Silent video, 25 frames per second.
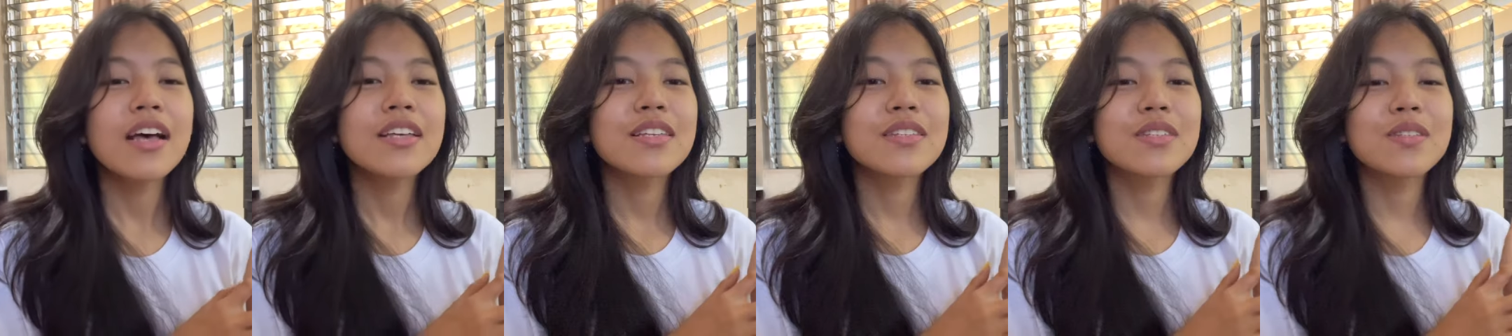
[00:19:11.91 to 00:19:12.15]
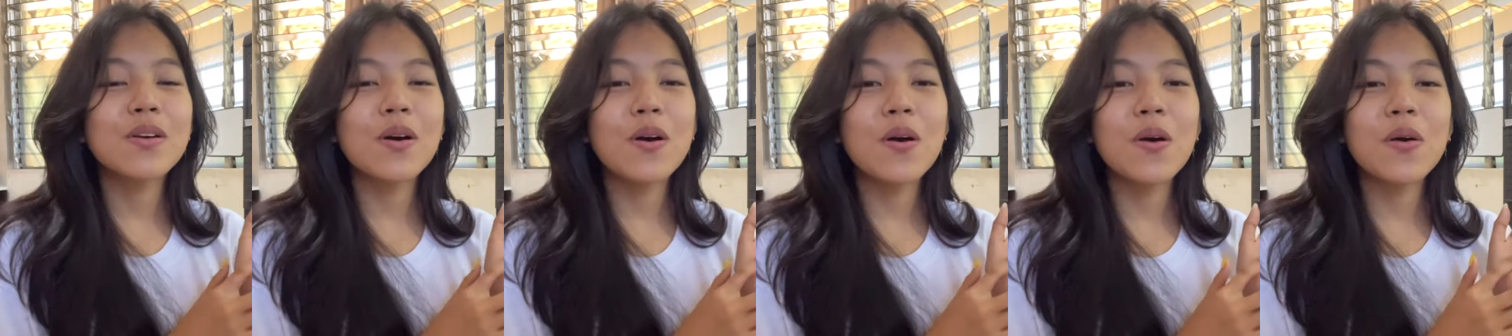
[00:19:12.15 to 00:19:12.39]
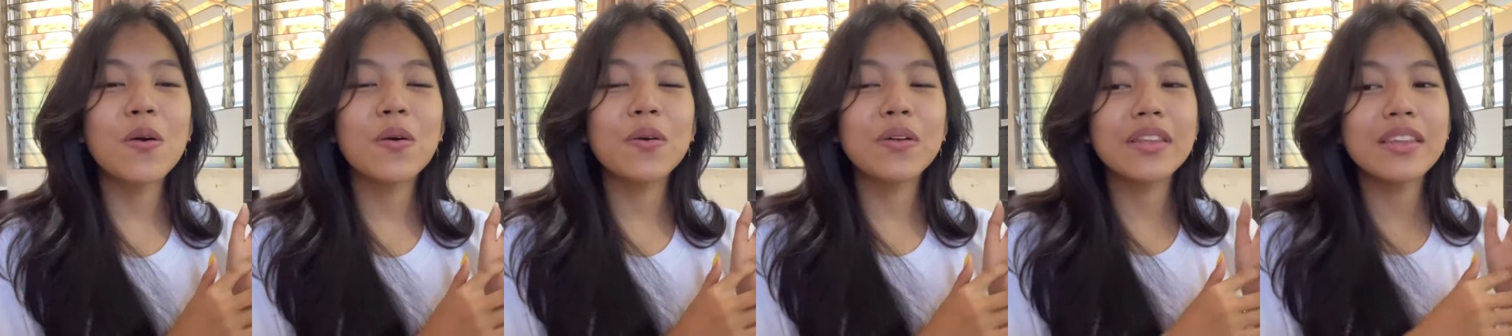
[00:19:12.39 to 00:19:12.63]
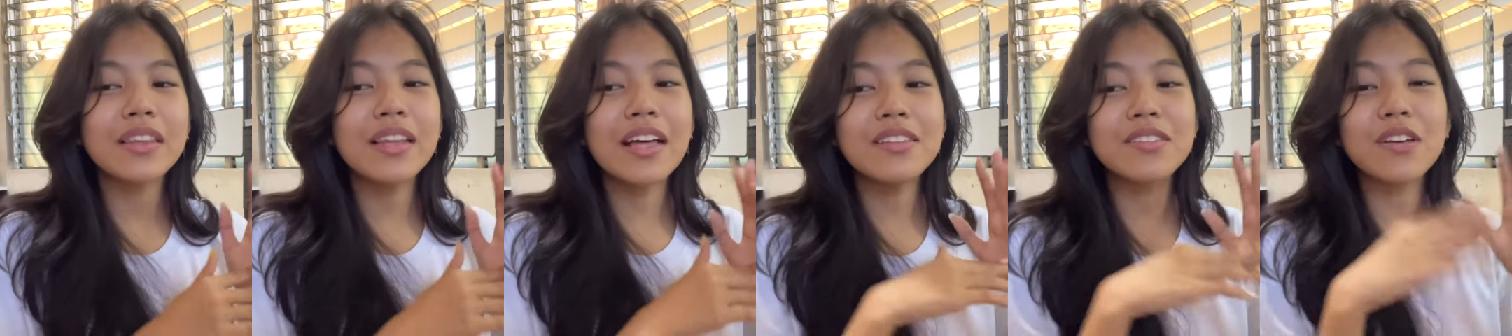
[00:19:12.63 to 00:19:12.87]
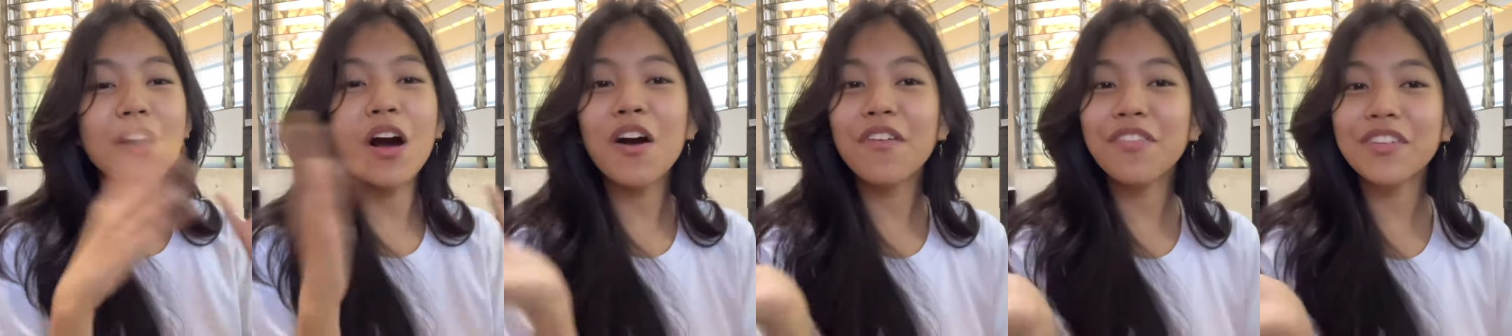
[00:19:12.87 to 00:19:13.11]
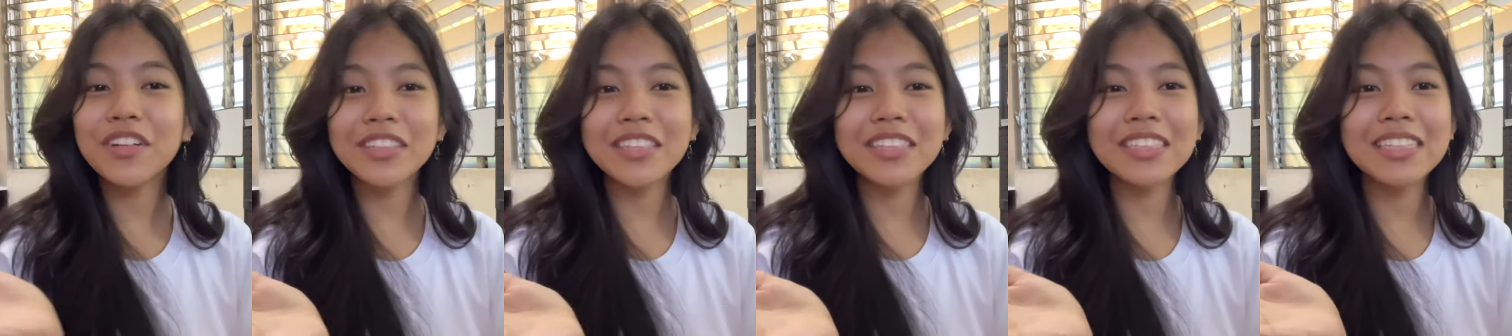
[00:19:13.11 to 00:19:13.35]
So that's
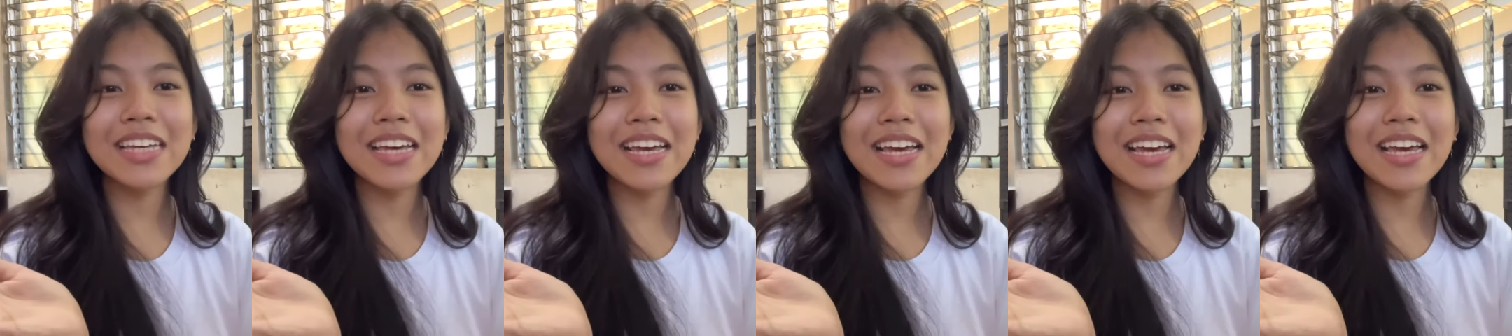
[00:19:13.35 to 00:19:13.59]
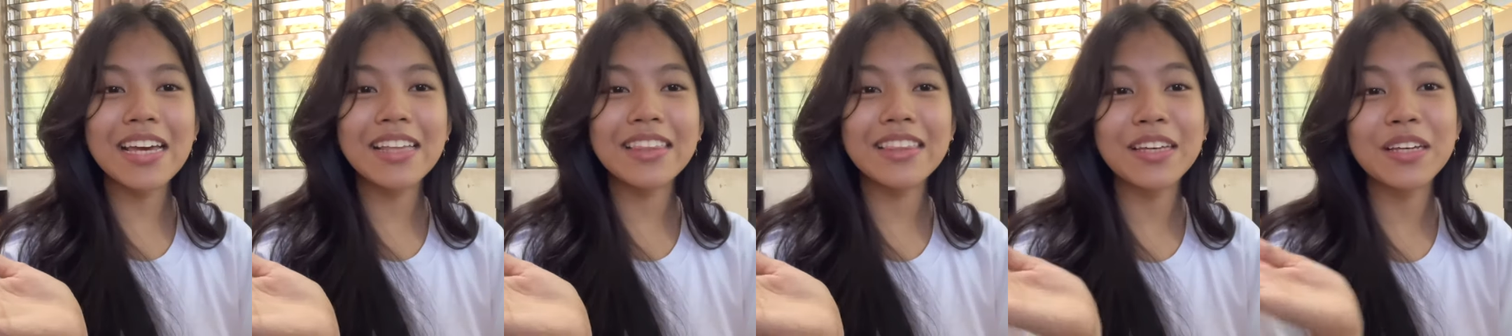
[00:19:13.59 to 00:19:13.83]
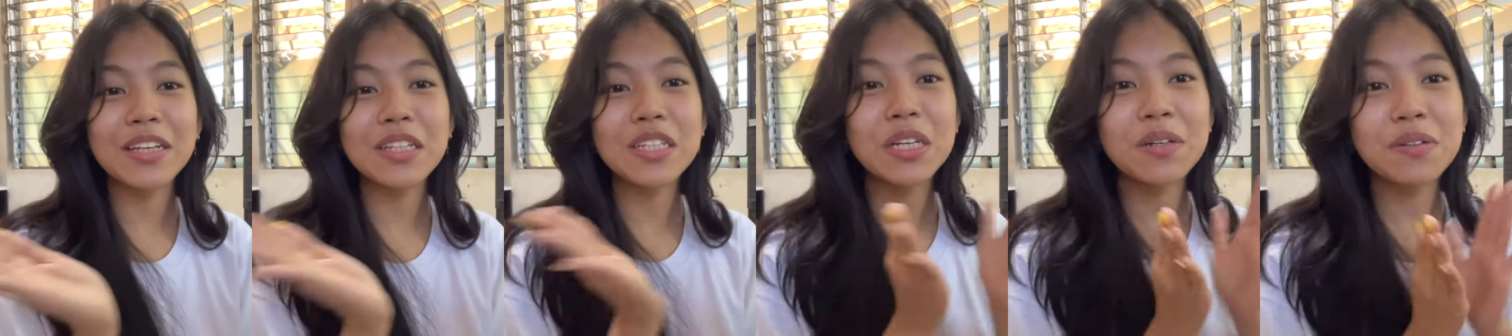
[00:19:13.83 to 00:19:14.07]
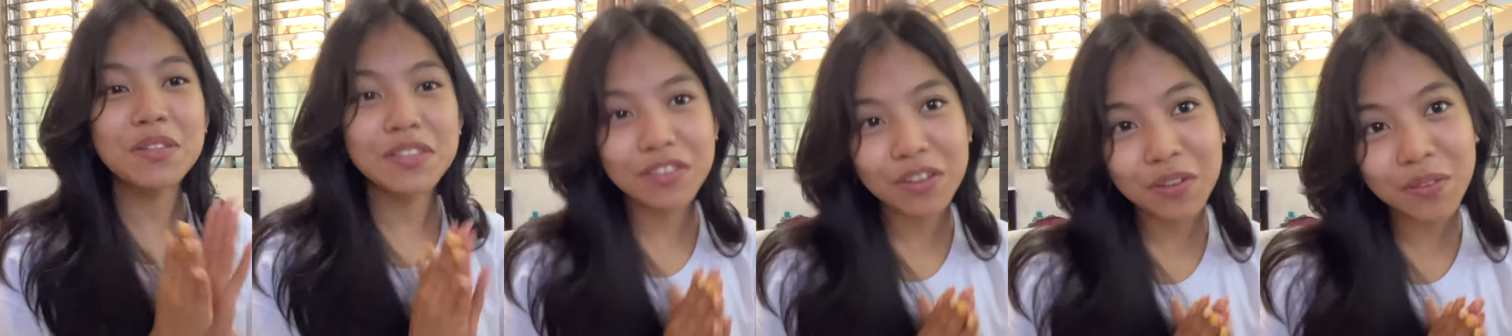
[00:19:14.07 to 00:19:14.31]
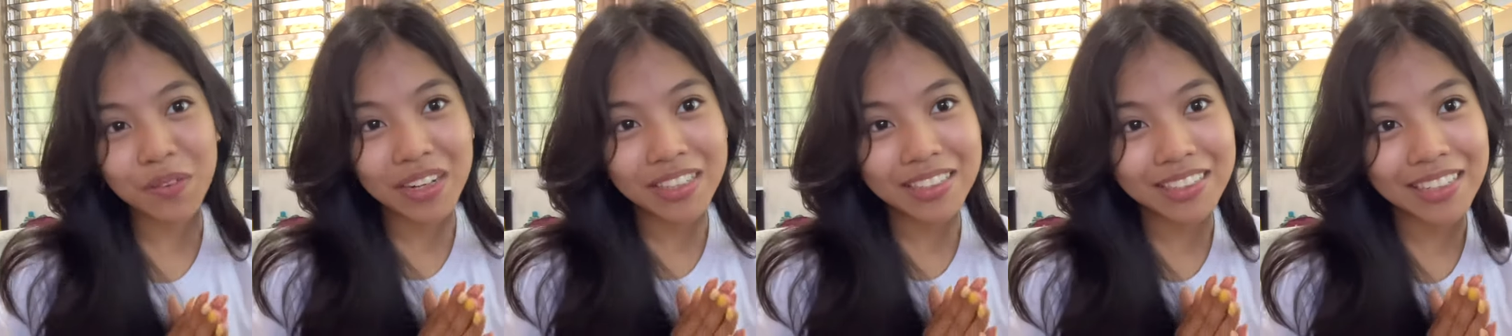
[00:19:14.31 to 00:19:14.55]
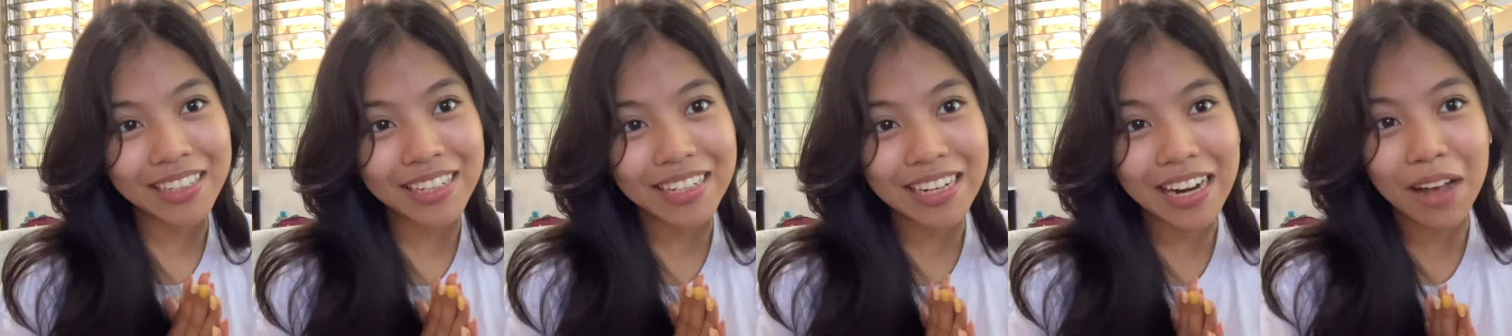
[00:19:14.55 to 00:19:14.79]
all for today. Thank you so much for
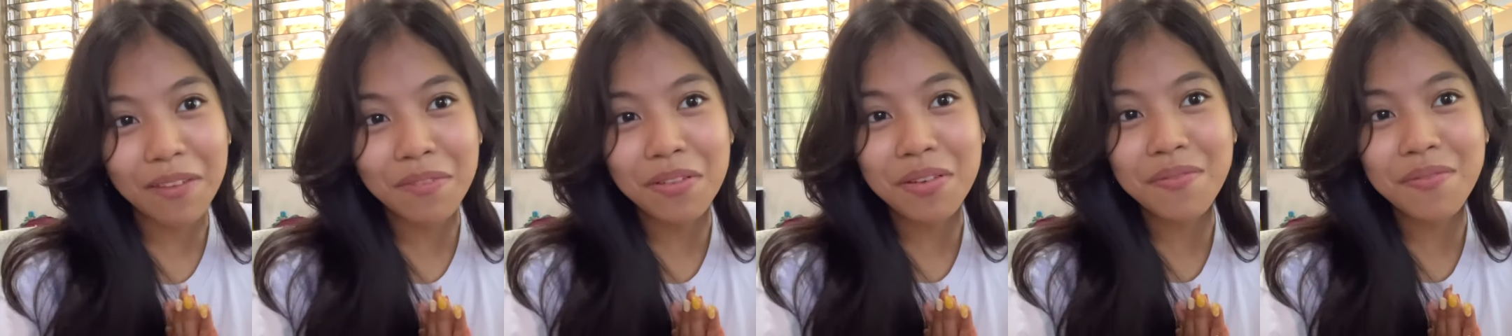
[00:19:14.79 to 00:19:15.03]
watching and I'll be